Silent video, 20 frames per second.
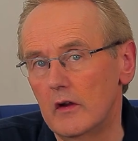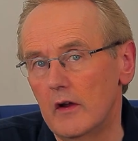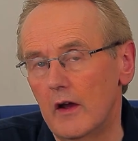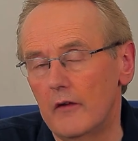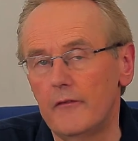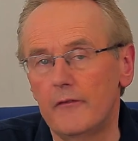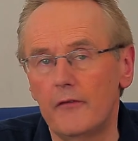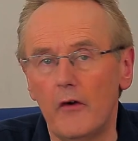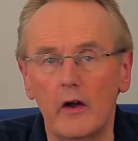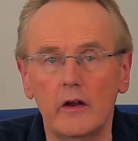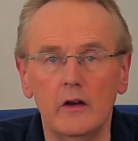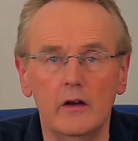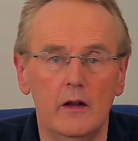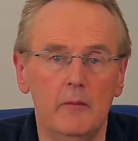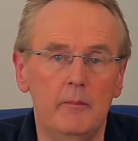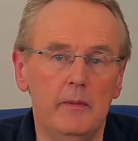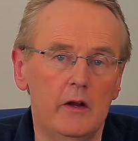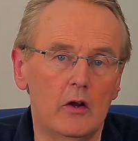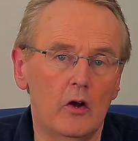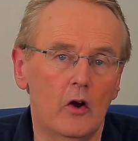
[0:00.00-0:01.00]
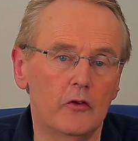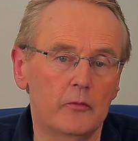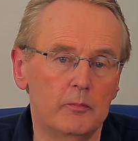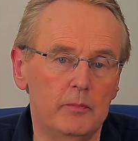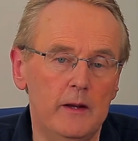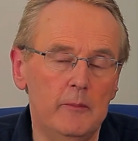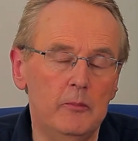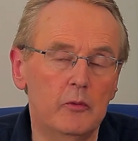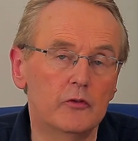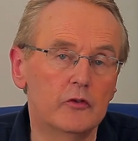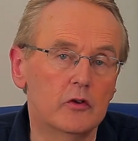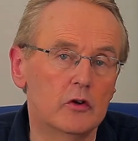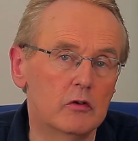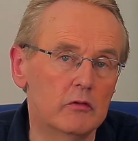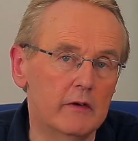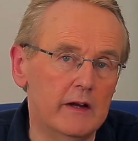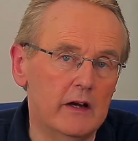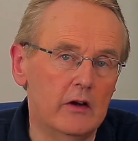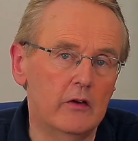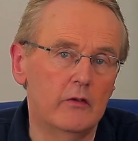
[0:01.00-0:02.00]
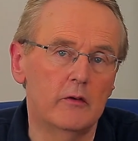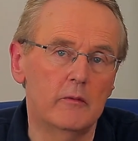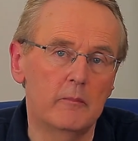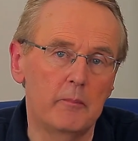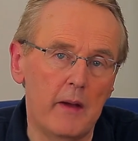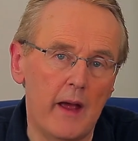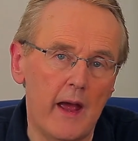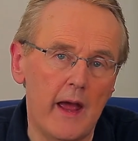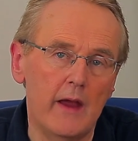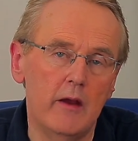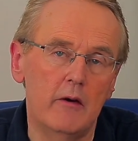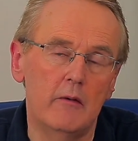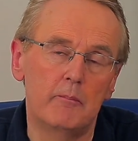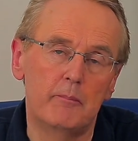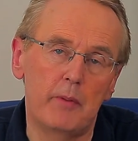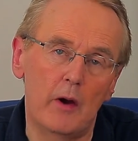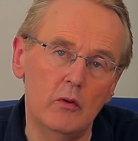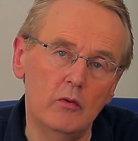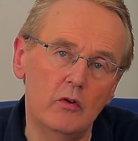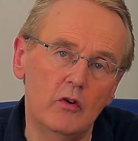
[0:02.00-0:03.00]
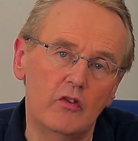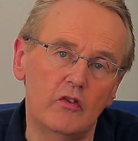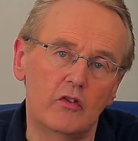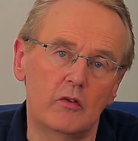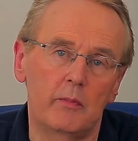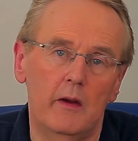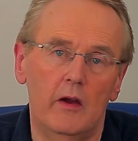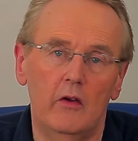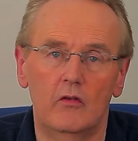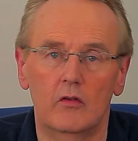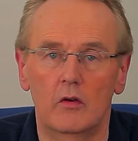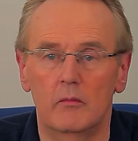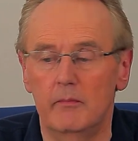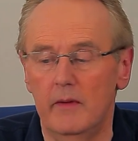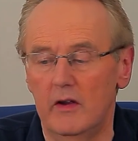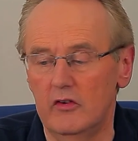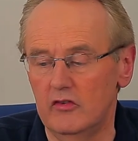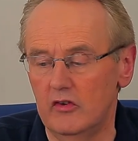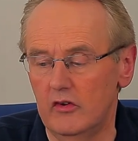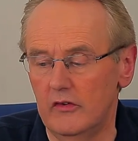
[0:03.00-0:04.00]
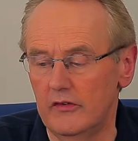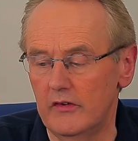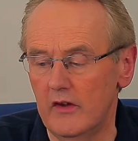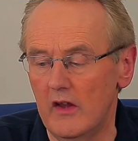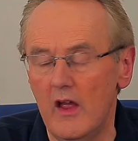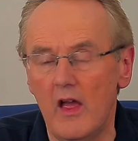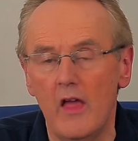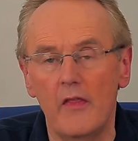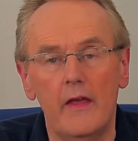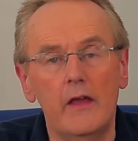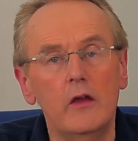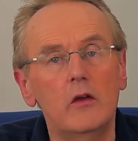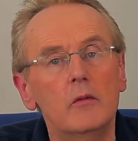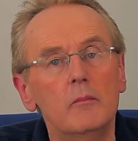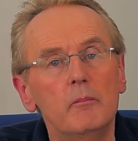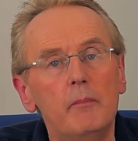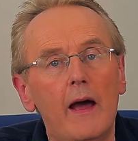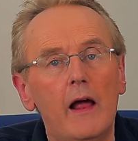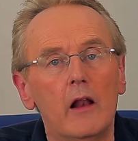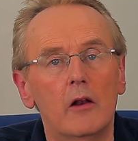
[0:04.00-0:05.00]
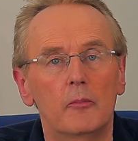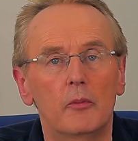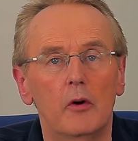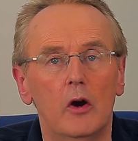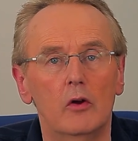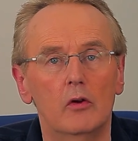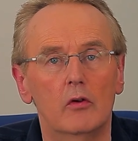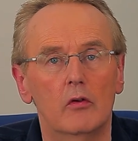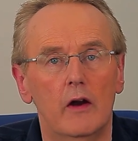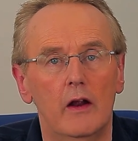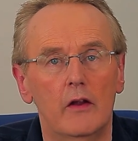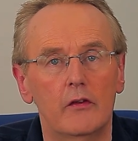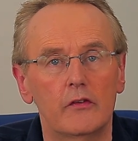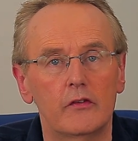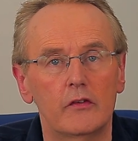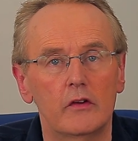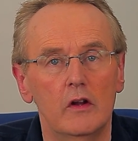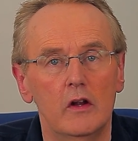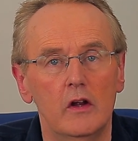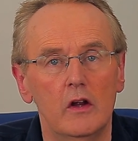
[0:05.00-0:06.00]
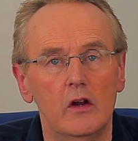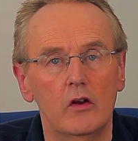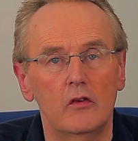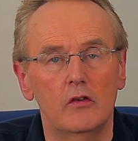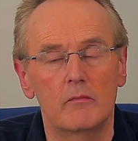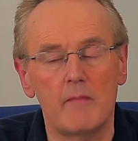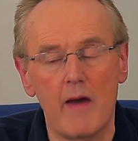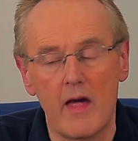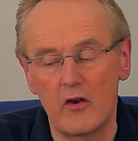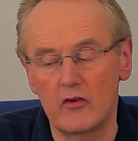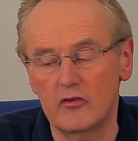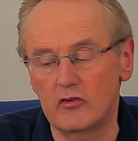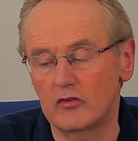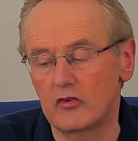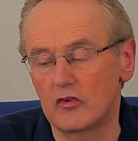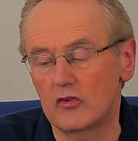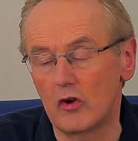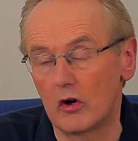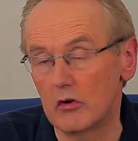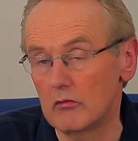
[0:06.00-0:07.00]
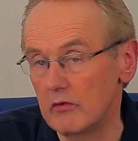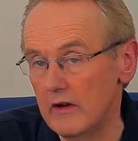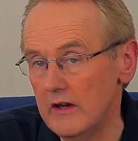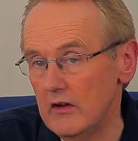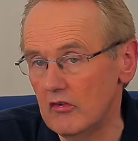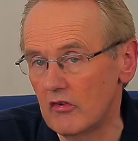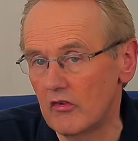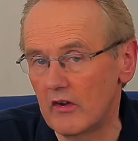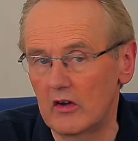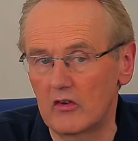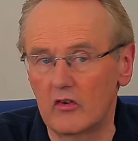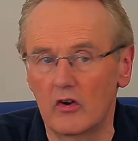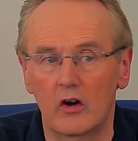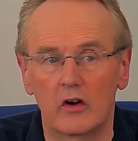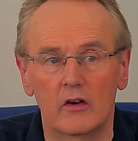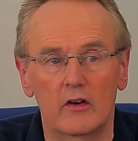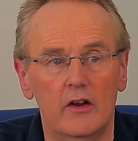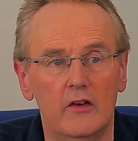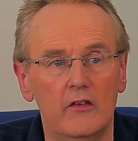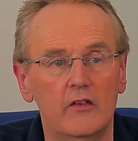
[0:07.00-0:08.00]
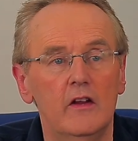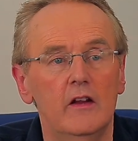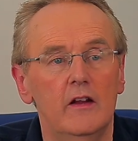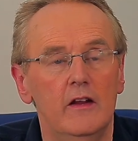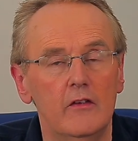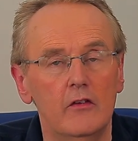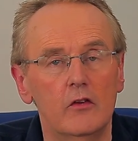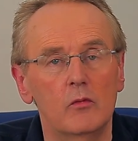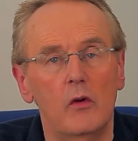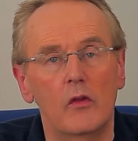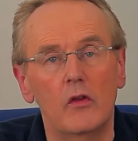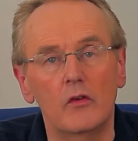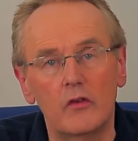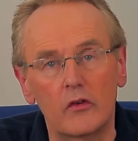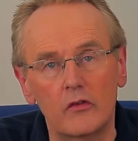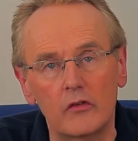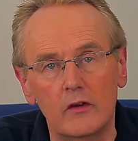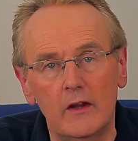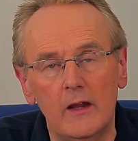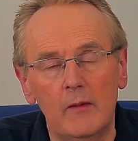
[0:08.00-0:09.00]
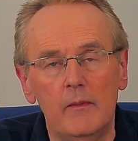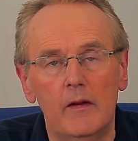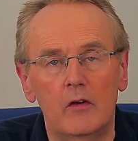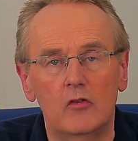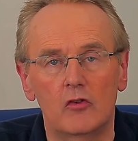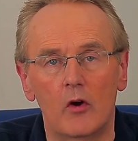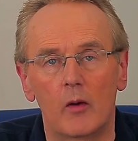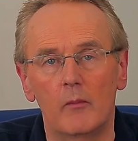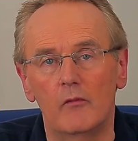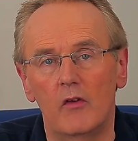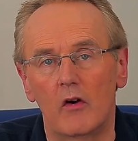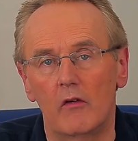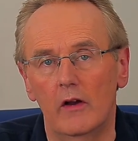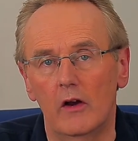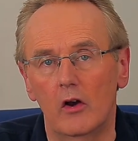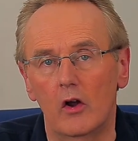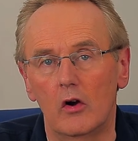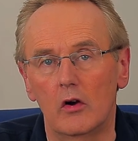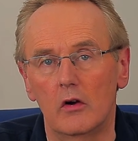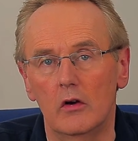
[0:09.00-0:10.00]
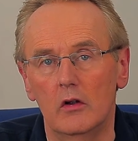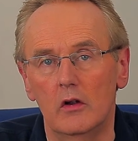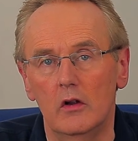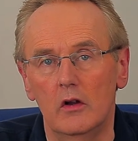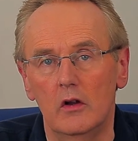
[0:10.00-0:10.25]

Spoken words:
And finally, because people's careers and pay and bonuses are based on measures, they compel progress. Because a manager that does not reach their targets is the one that doesn't keep their job very long.